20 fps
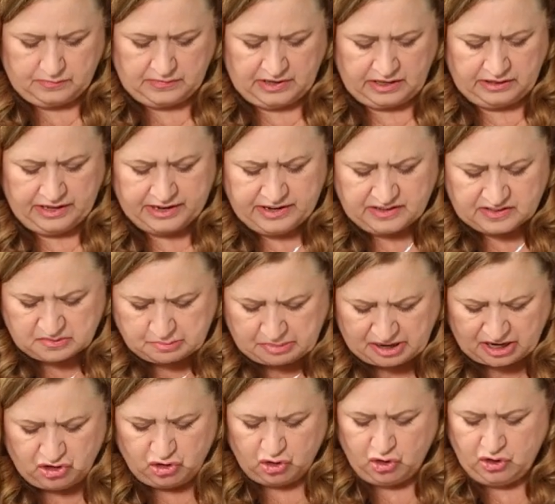And like a
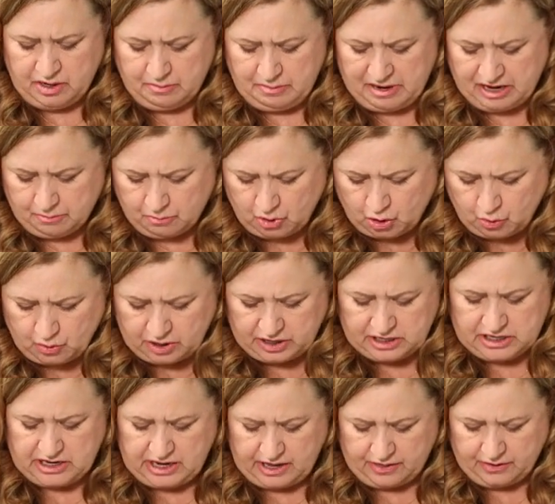sponge, you can make them all
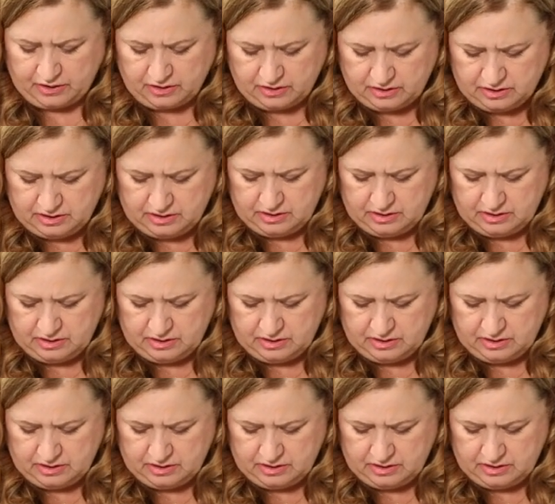work together.